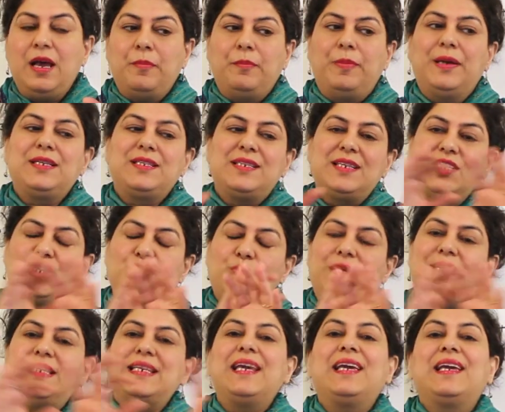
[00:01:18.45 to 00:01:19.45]
But since
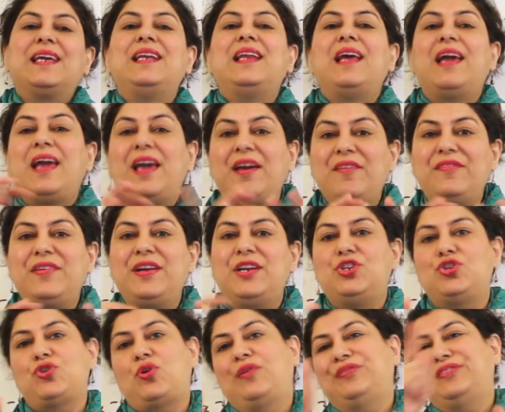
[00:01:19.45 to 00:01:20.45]
we take an
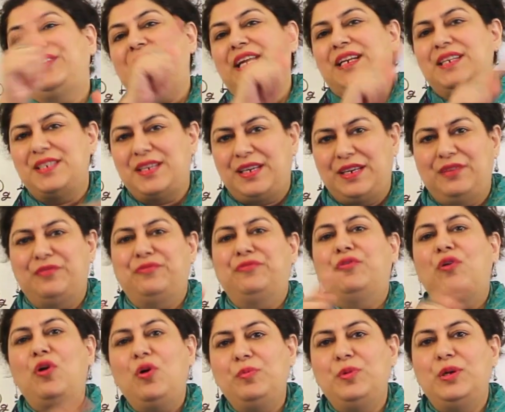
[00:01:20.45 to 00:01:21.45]
average of the entire
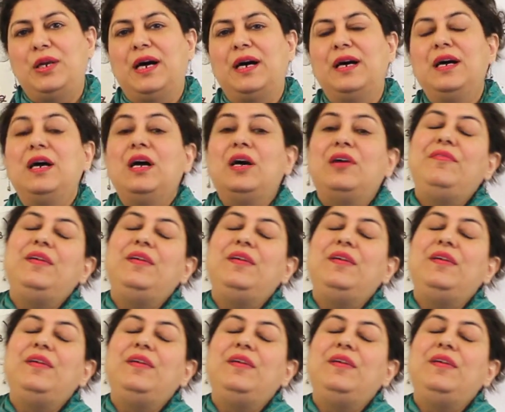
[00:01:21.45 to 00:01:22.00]
formula,